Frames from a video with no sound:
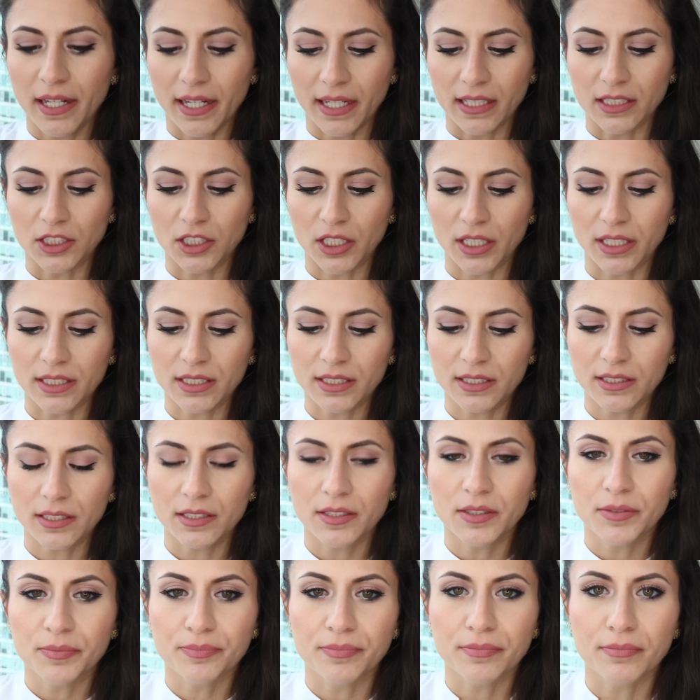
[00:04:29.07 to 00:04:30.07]
and just
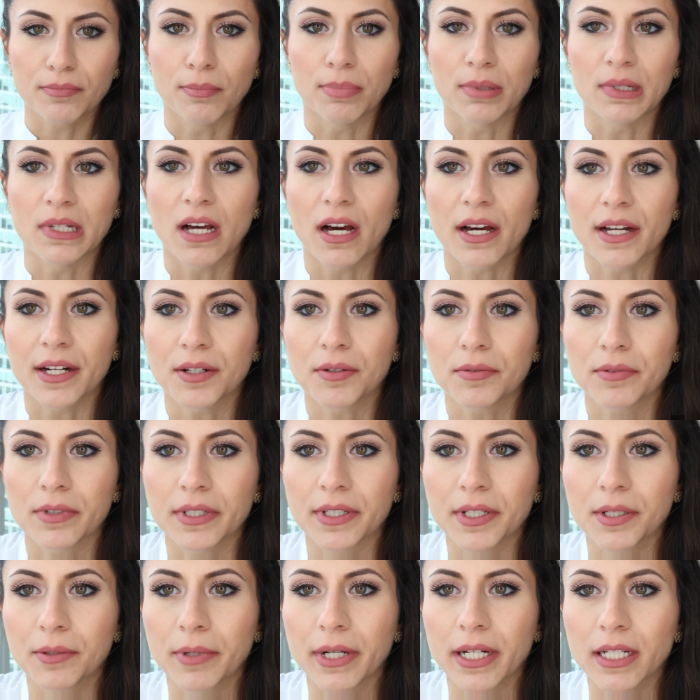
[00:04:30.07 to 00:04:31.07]
blot it
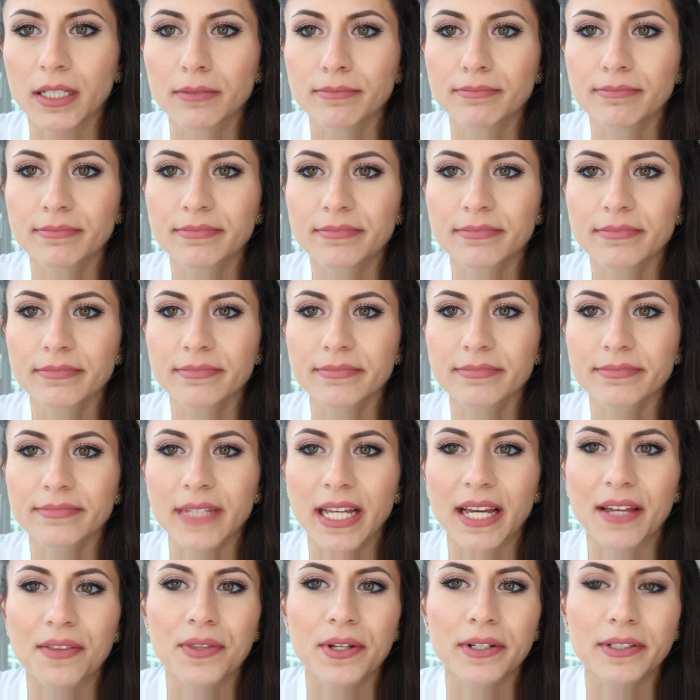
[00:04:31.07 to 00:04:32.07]
really quick.
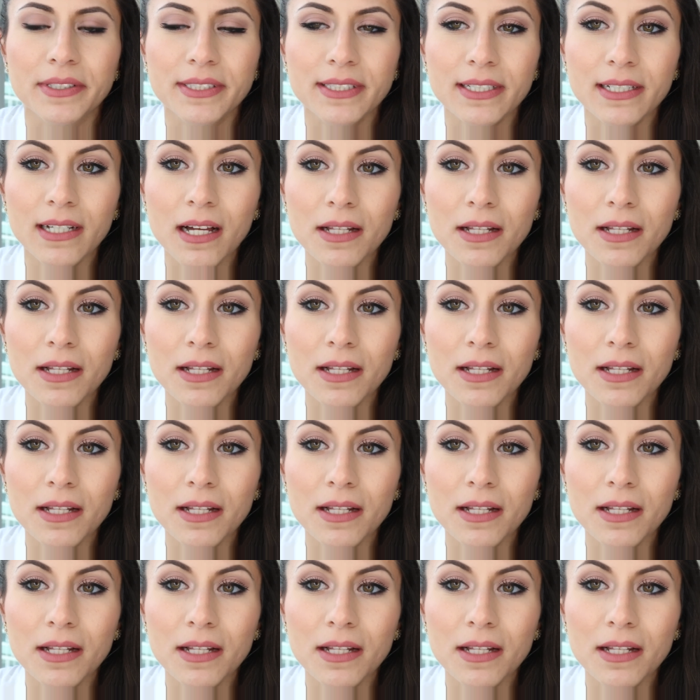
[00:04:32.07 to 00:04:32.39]
And there's the